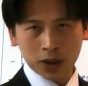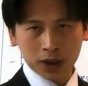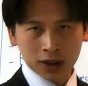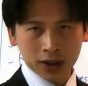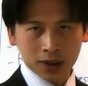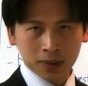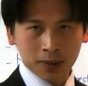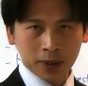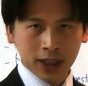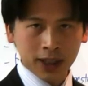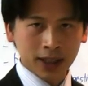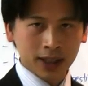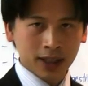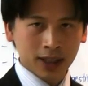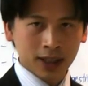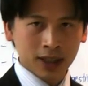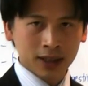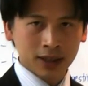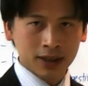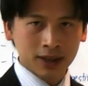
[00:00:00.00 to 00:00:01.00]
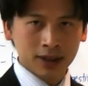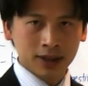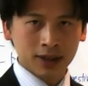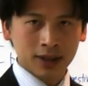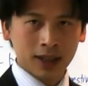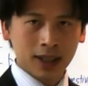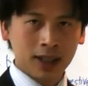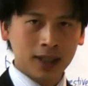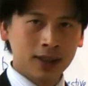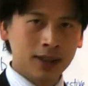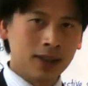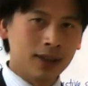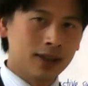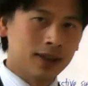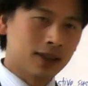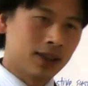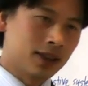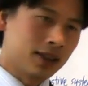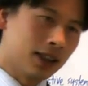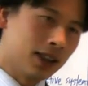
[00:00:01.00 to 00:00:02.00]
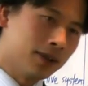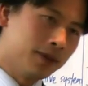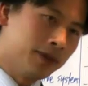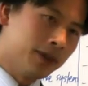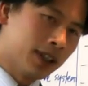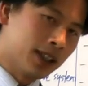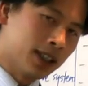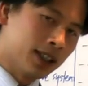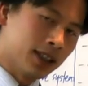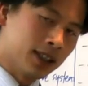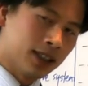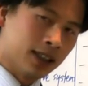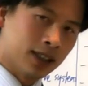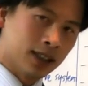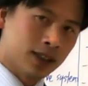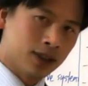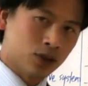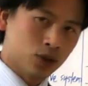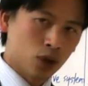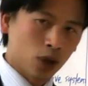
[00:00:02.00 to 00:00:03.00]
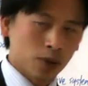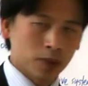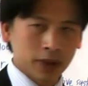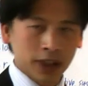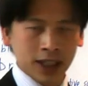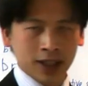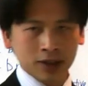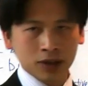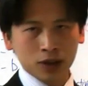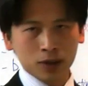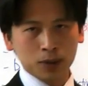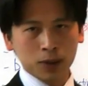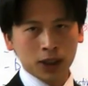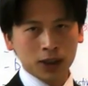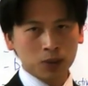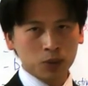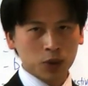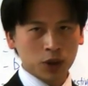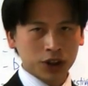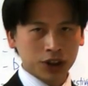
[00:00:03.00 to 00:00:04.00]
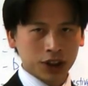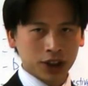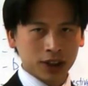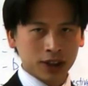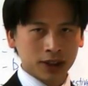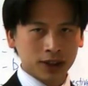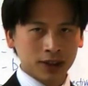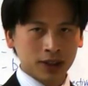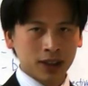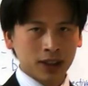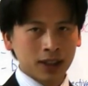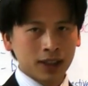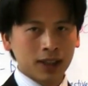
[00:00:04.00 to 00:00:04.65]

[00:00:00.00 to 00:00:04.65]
pressure medication and it significantly drops down your blood pressure,